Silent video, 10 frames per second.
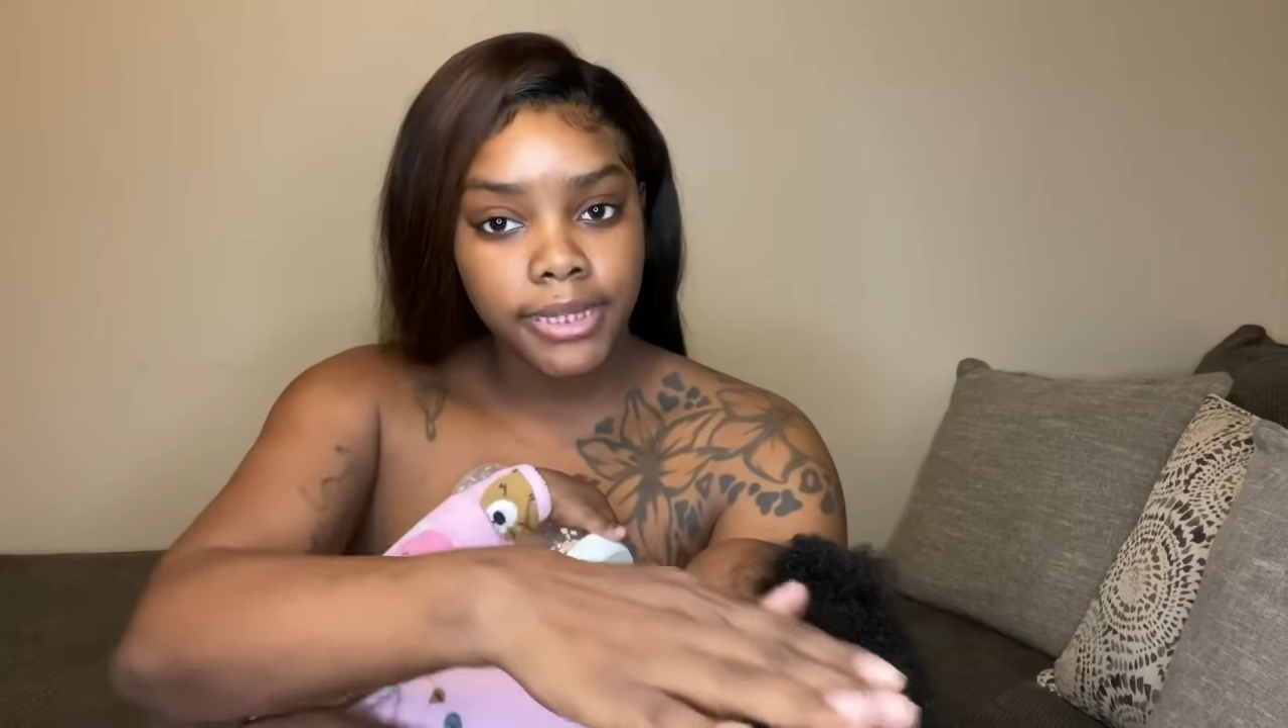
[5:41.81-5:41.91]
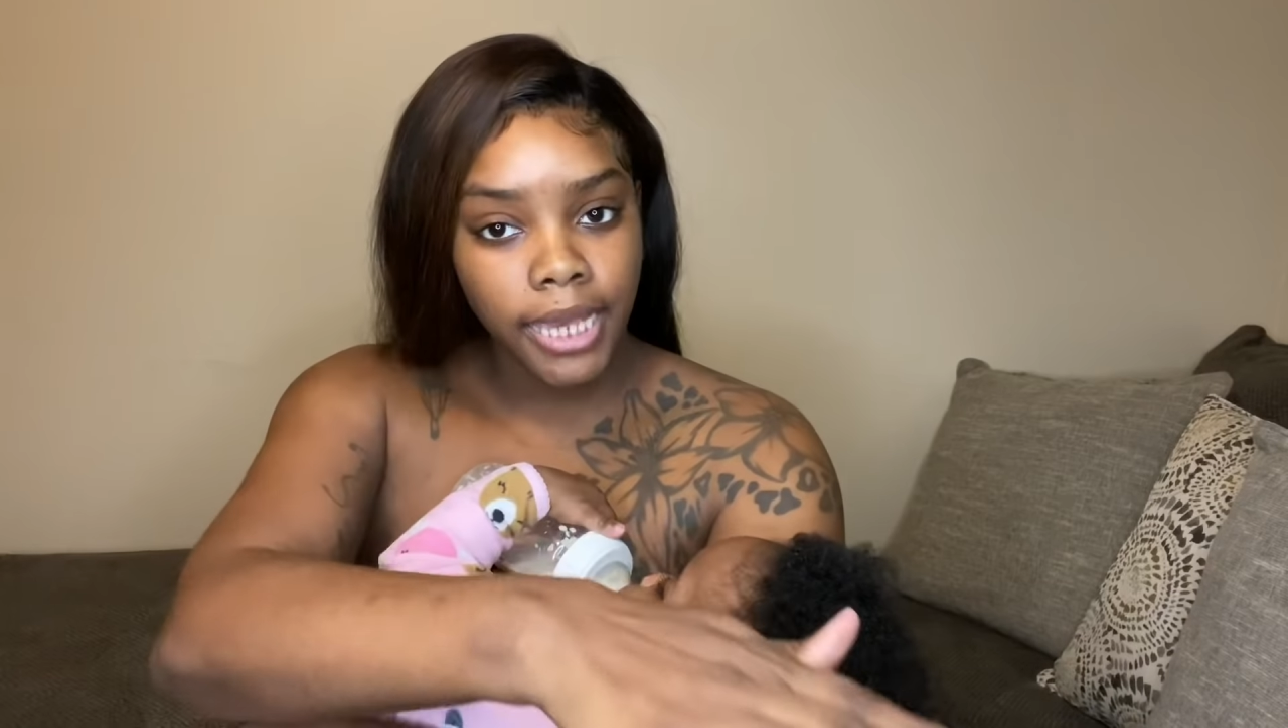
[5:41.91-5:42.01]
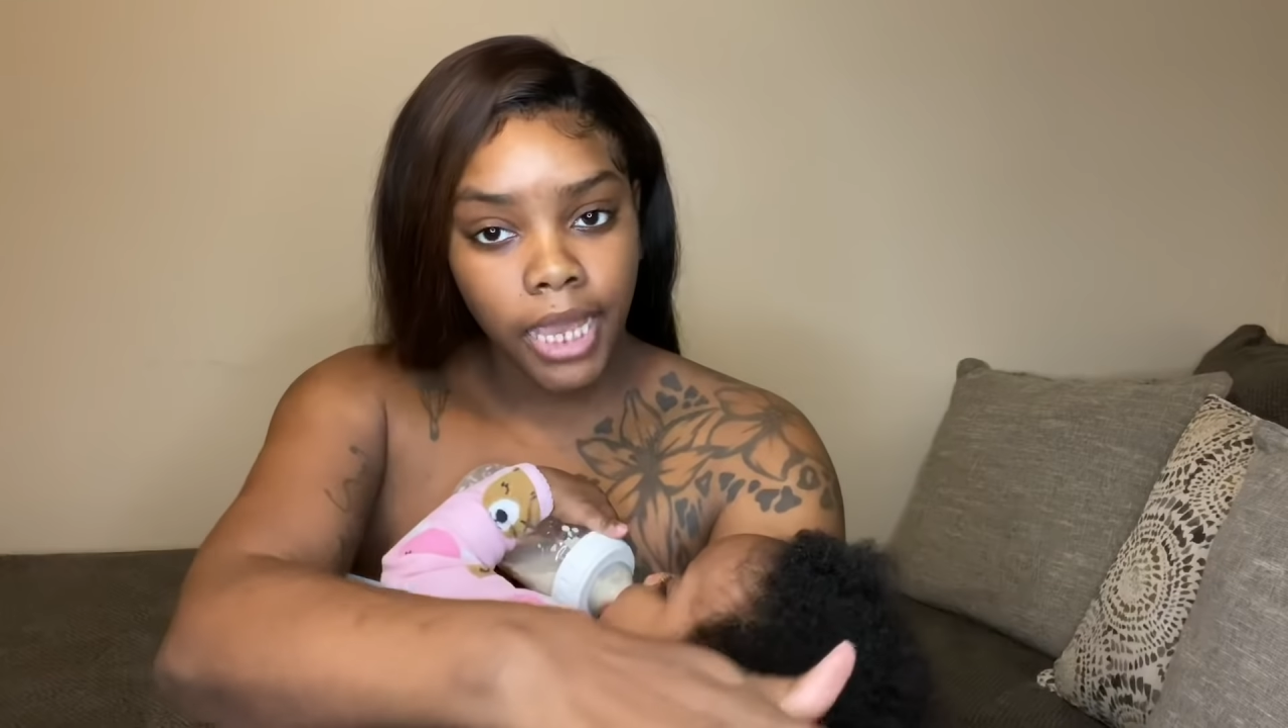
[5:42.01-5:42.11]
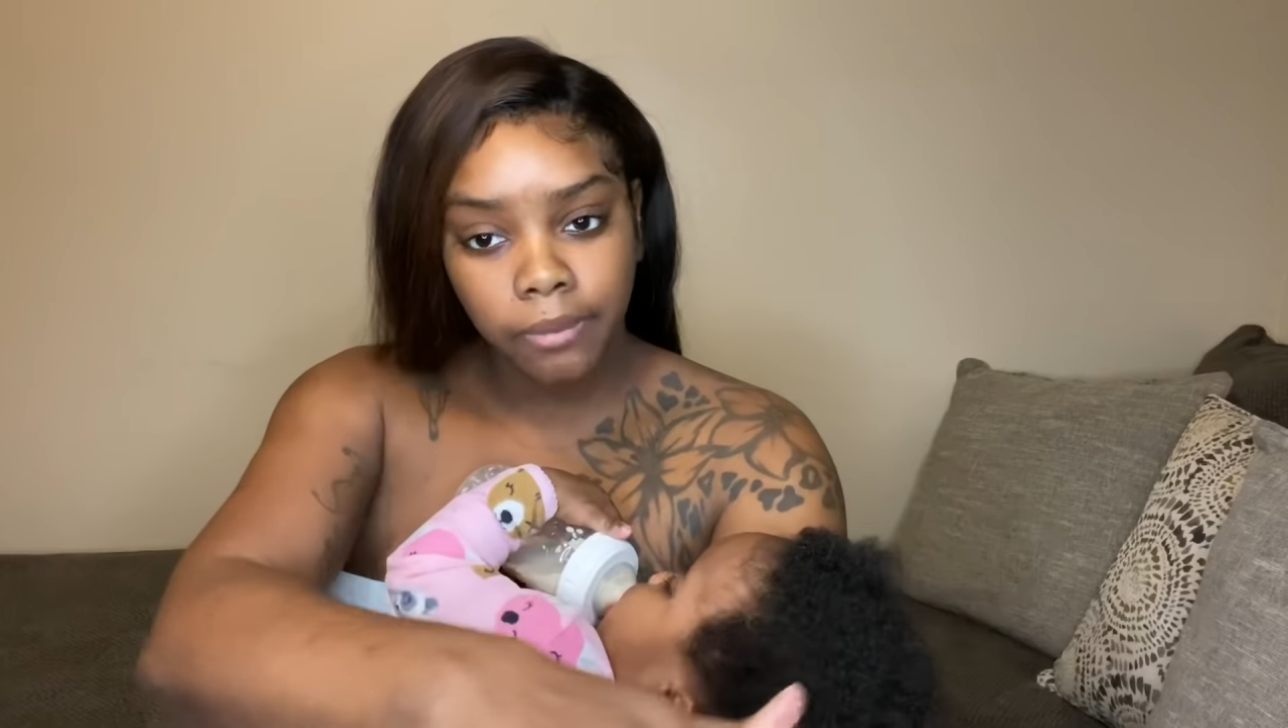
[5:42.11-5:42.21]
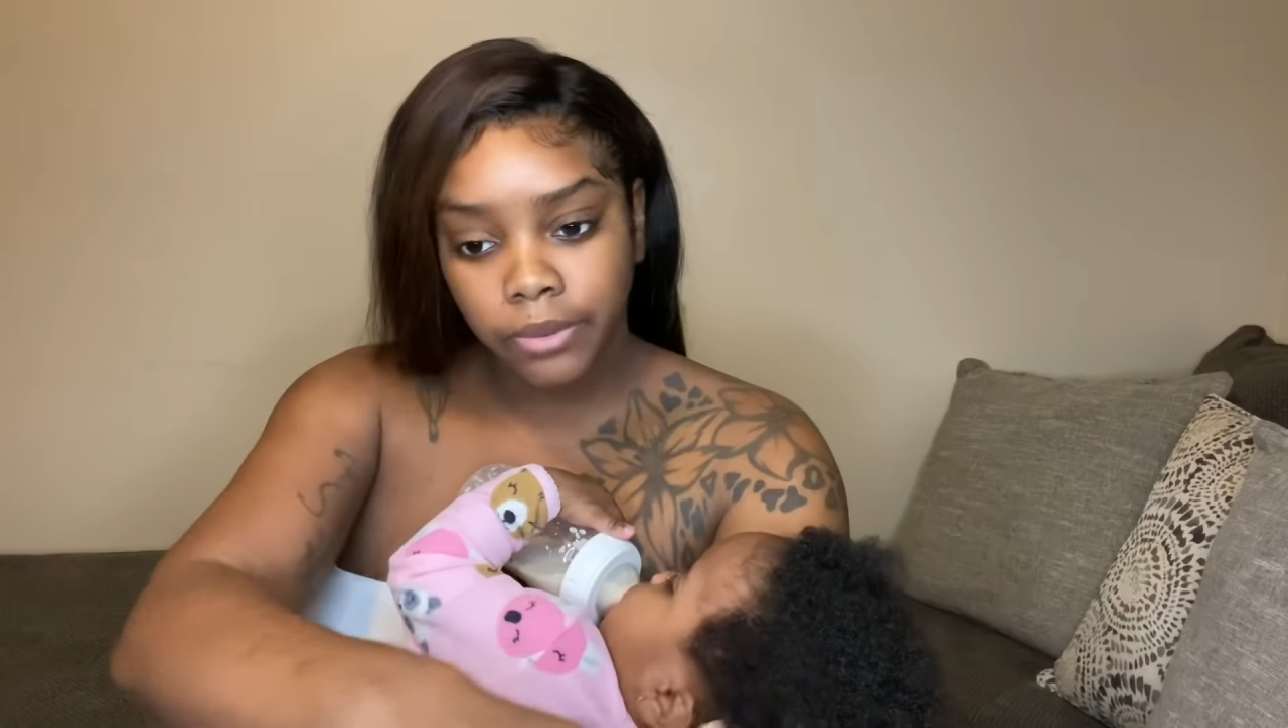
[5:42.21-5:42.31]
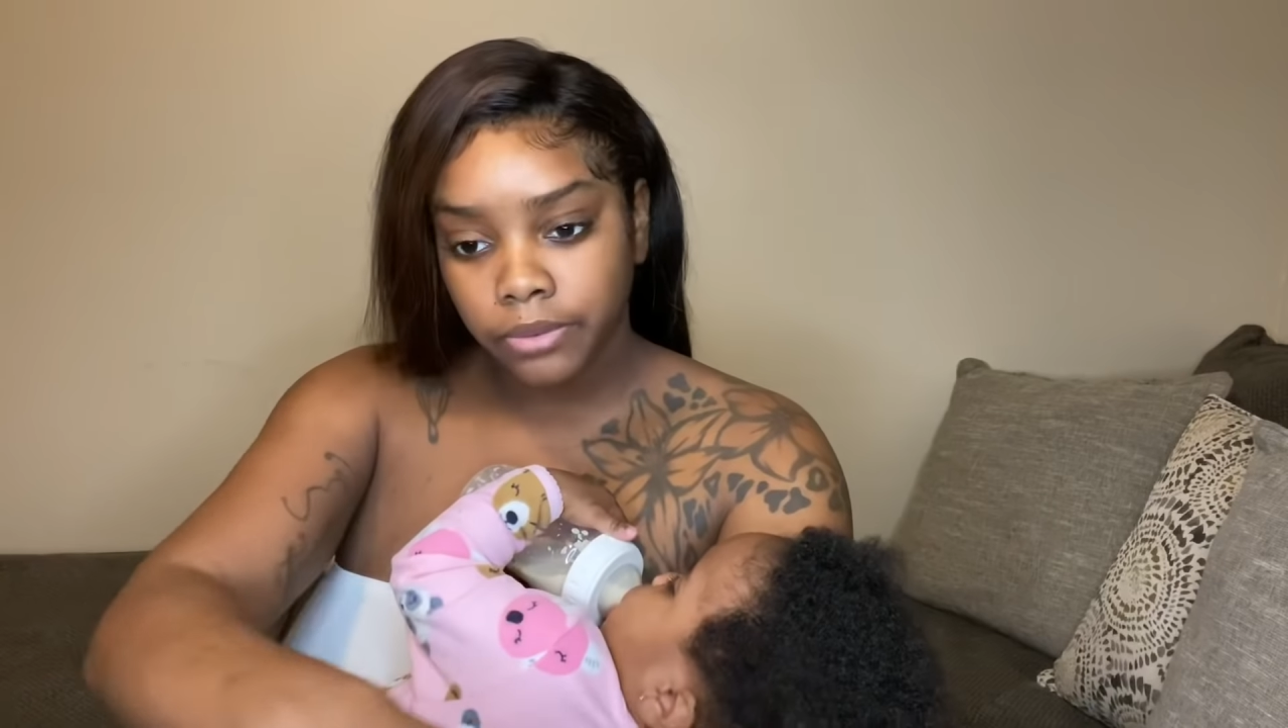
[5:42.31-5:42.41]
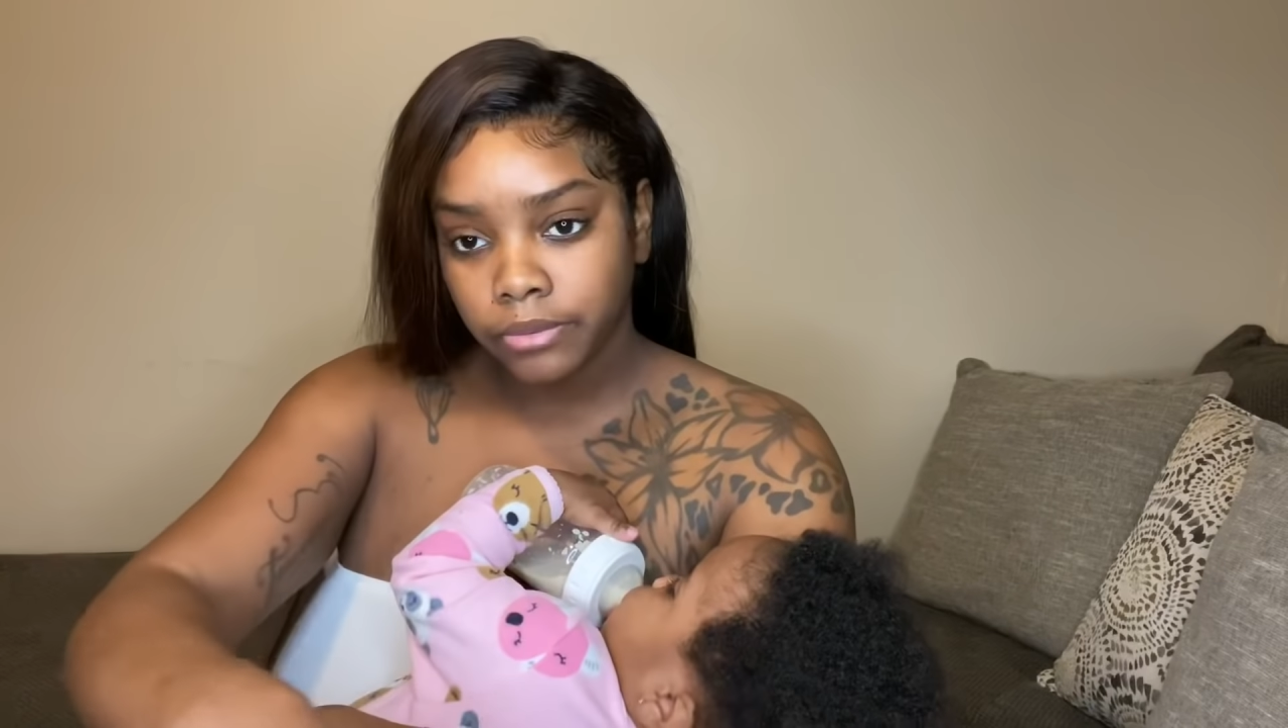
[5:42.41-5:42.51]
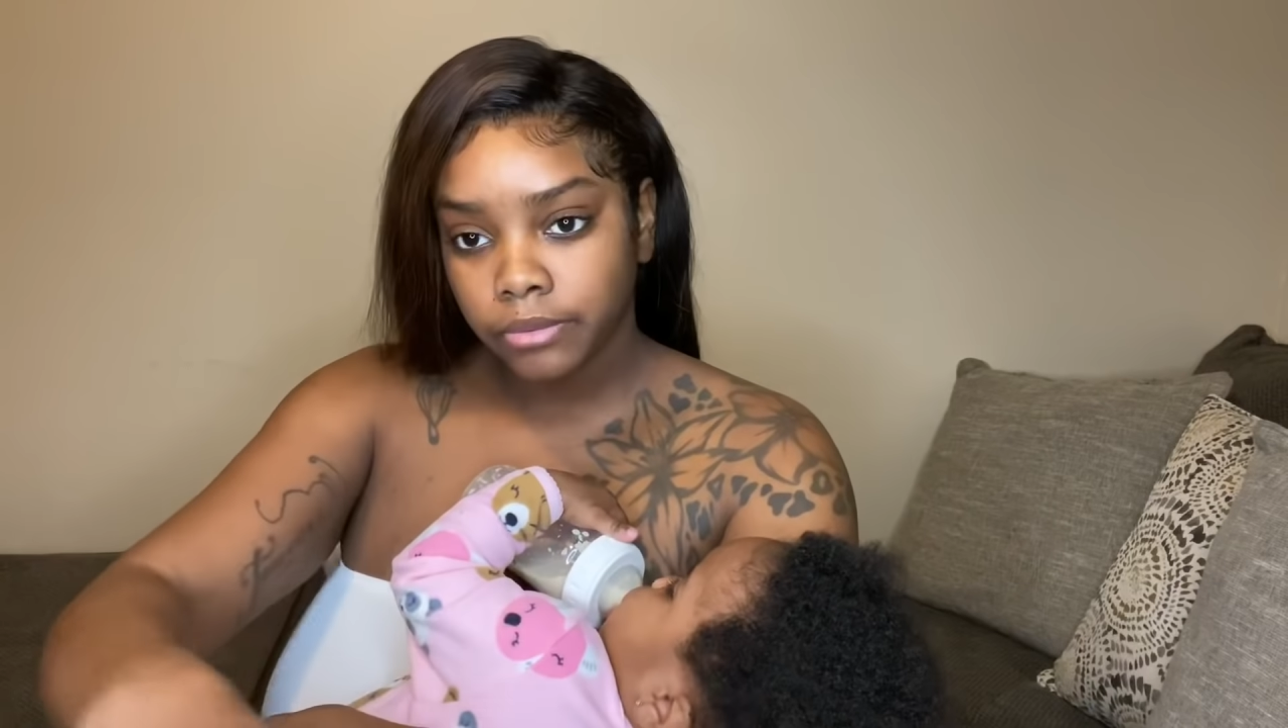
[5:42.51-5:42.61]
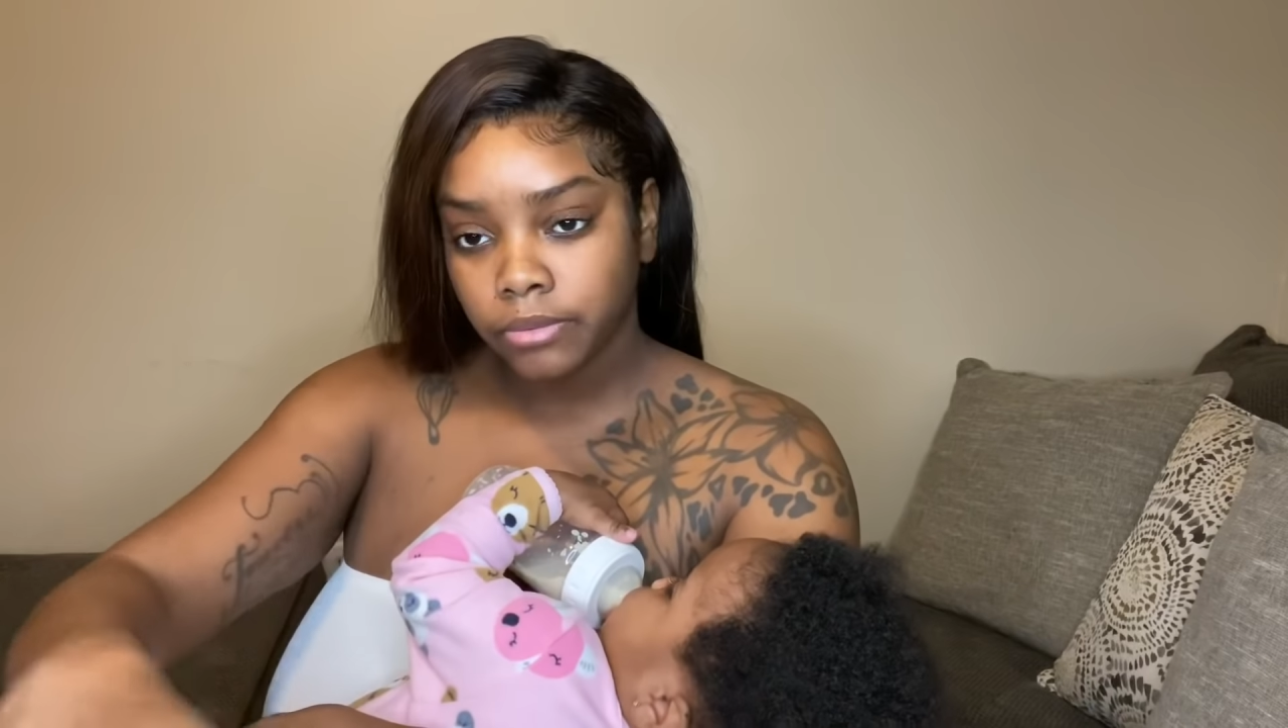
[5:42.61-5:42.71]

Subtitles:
table